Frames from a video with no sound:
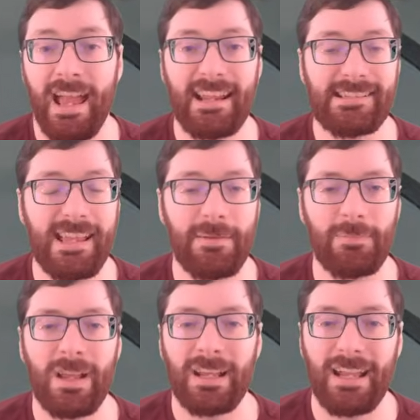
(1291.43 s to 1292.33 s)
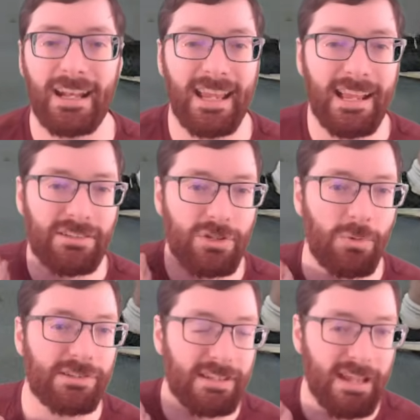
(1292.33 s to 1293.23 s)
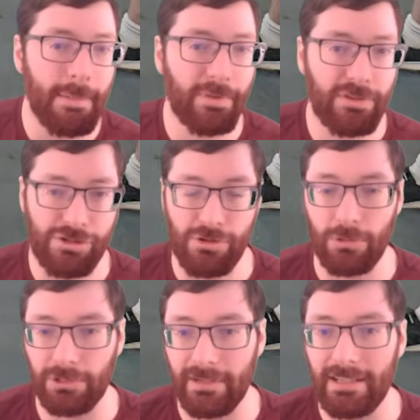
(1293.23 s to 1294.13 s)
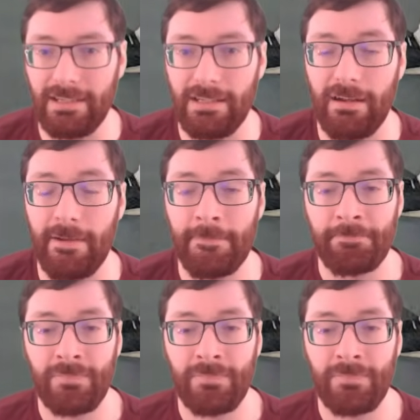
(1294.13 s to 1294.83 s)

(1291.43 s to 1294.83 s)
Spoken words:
and instead kind of hit towards the top of the shoulder in here.